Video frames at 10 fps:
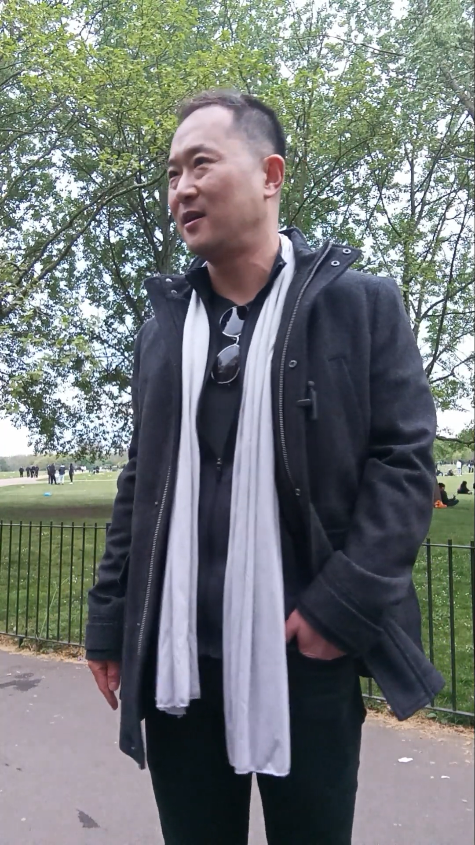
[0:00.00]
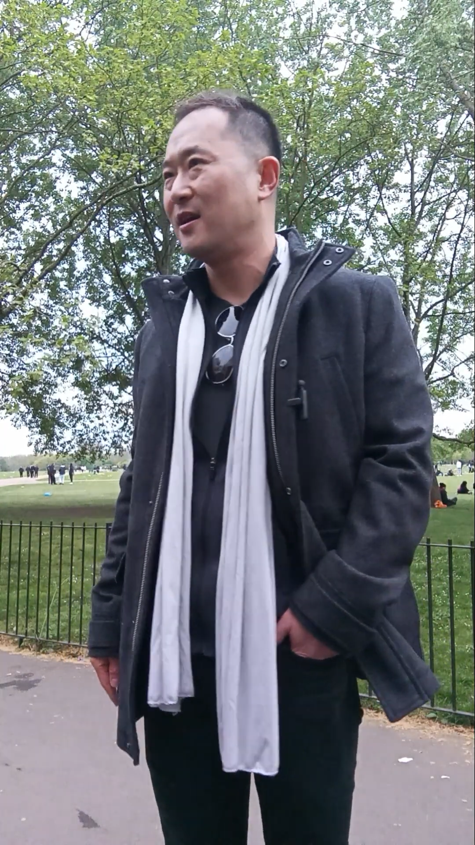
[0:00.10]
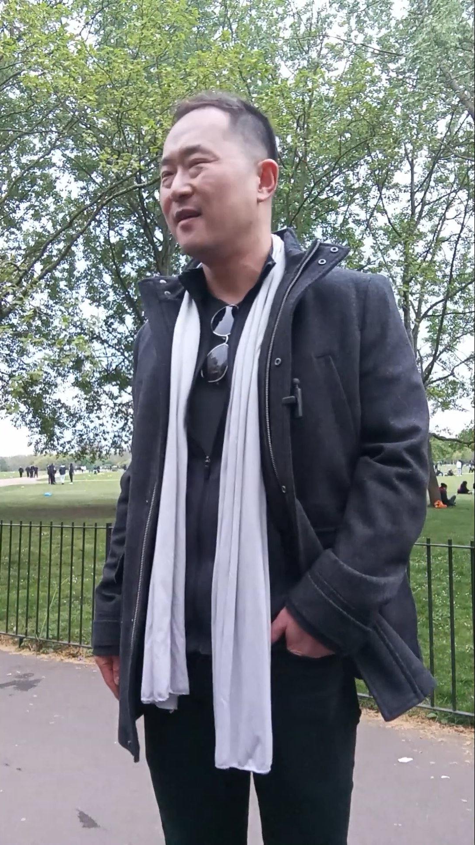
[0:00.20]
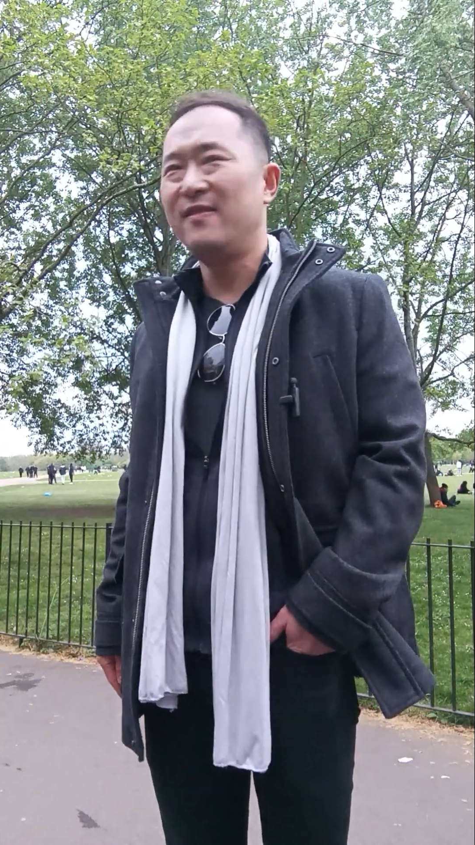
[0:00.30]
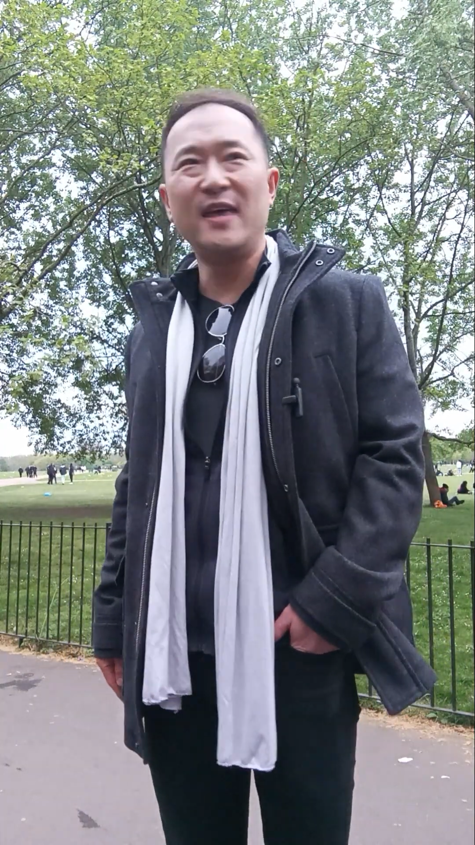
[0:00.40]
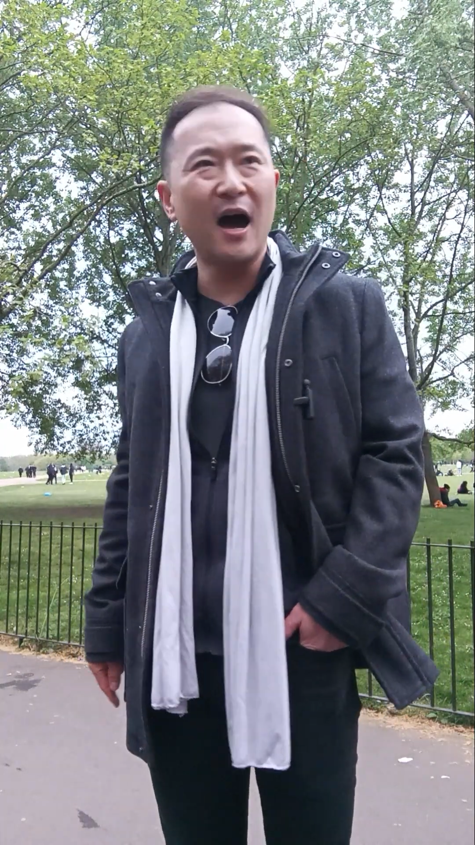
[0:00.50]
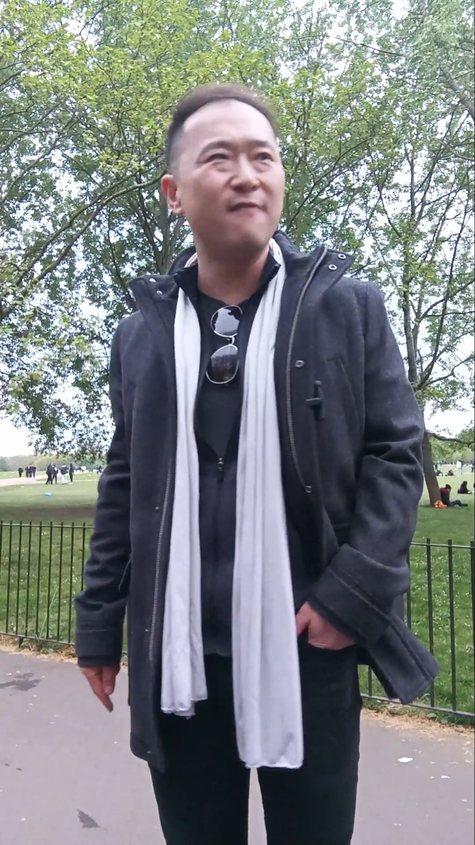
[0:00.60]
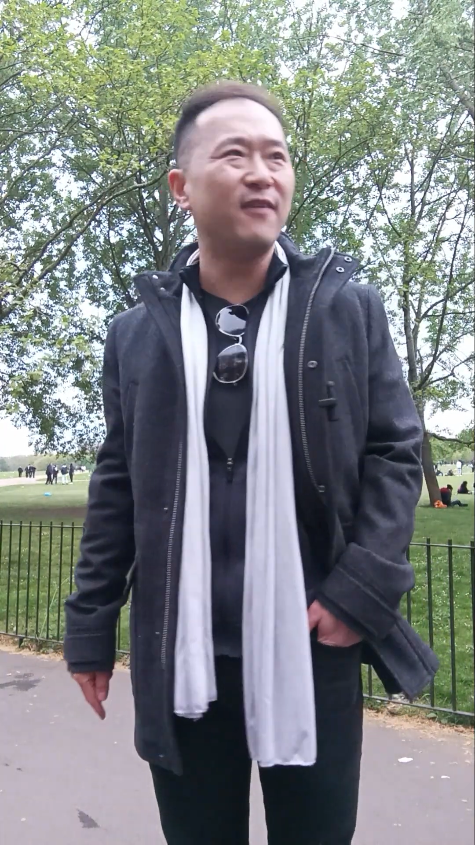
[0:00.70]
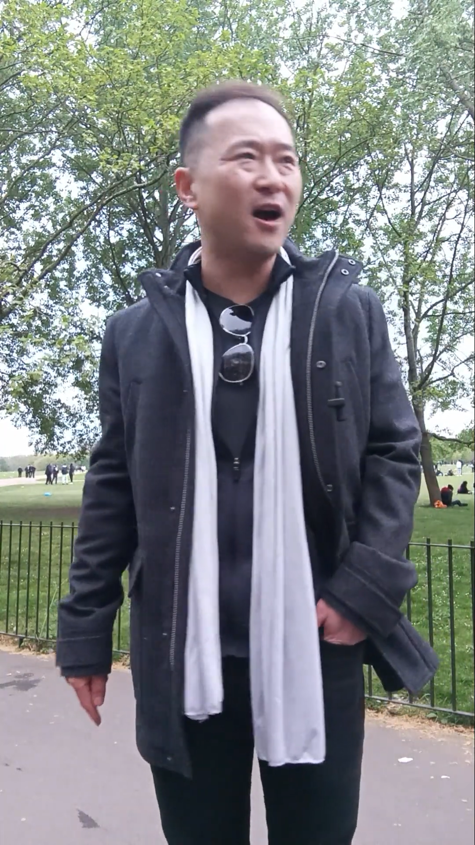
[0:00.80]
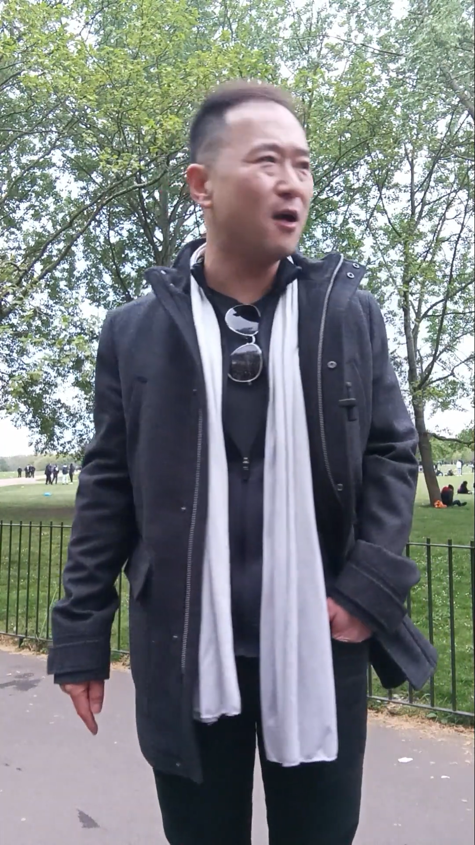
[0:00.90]
They are
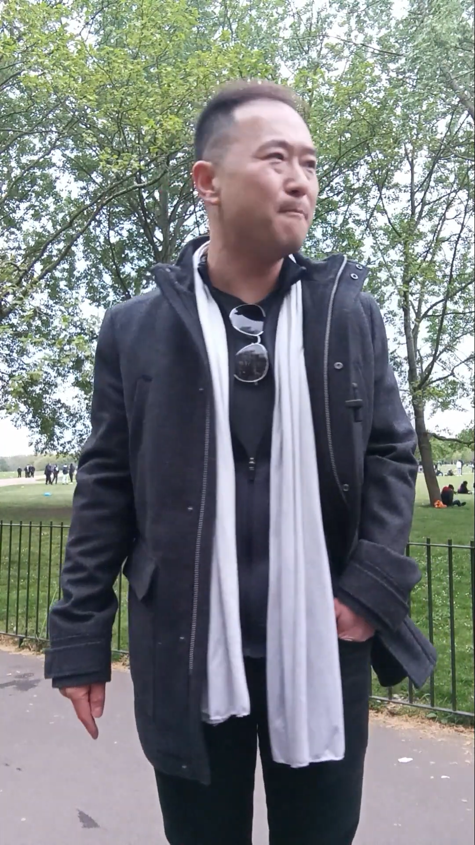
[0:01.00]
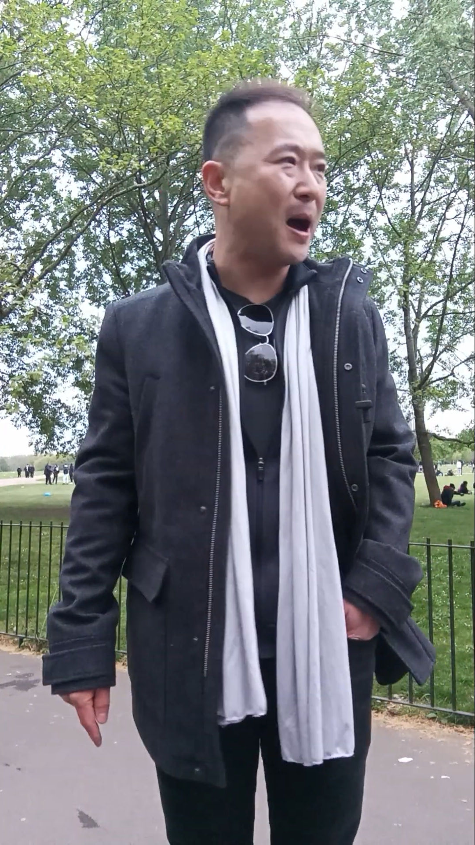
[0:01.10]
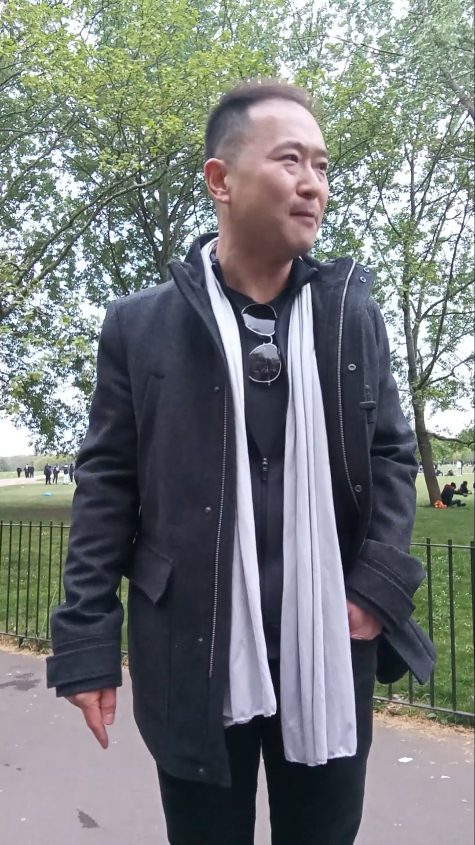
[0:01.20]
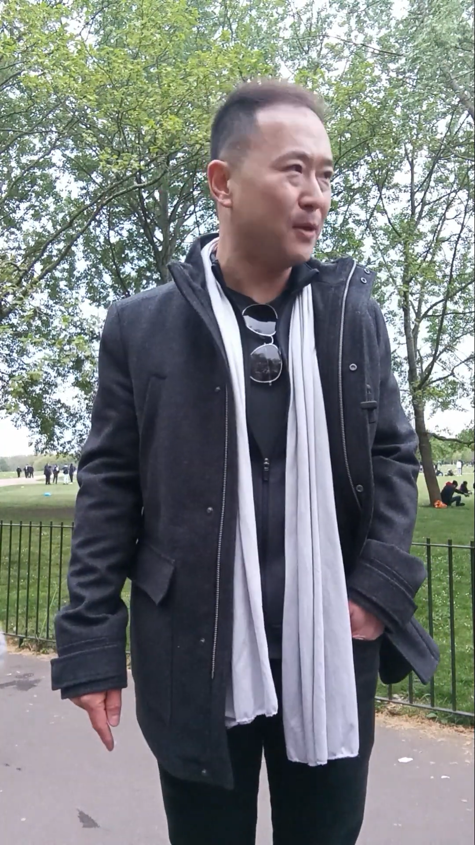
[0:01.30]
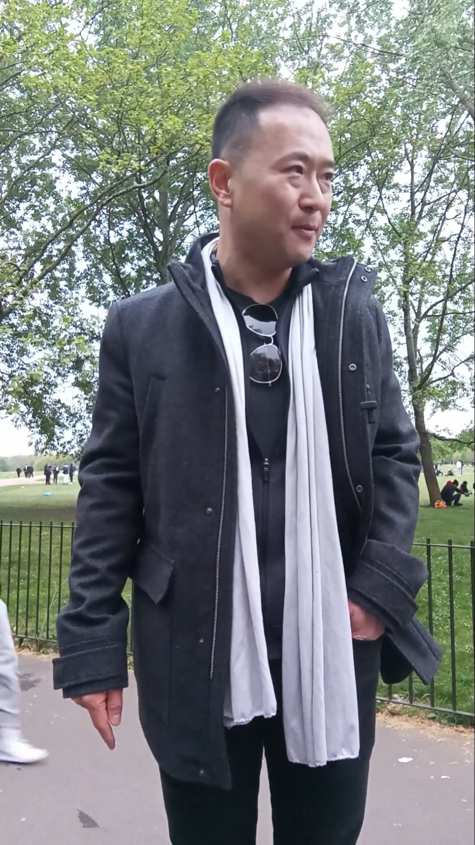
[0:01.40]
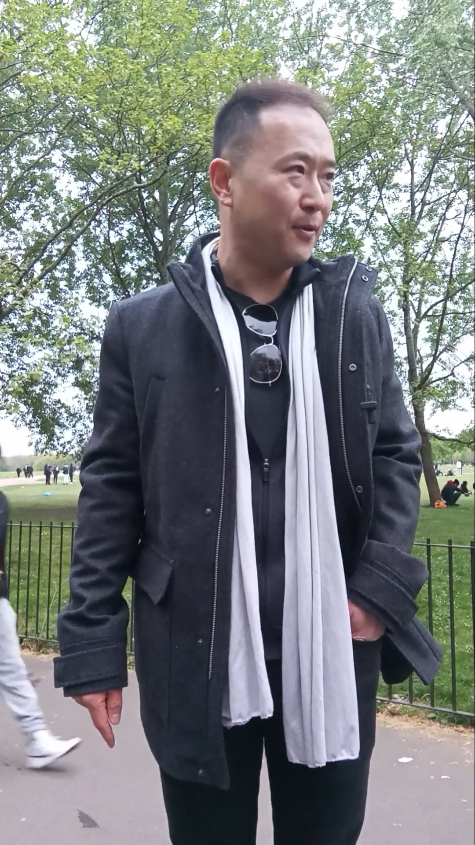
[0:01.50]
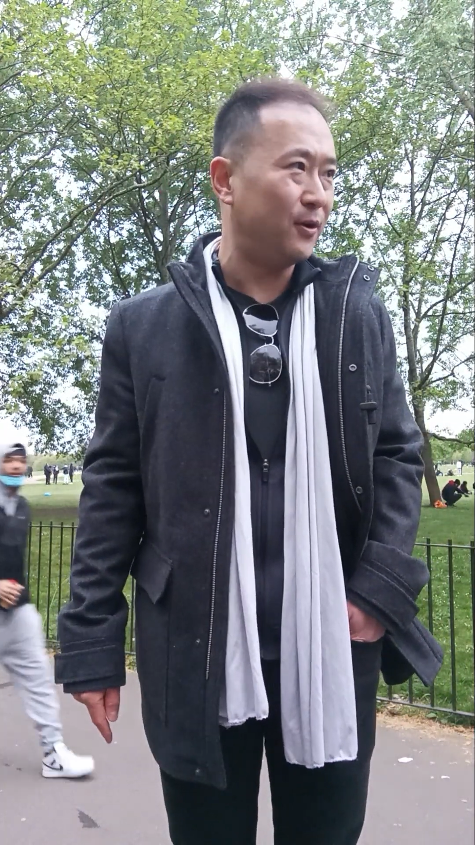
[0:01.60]
very bad people.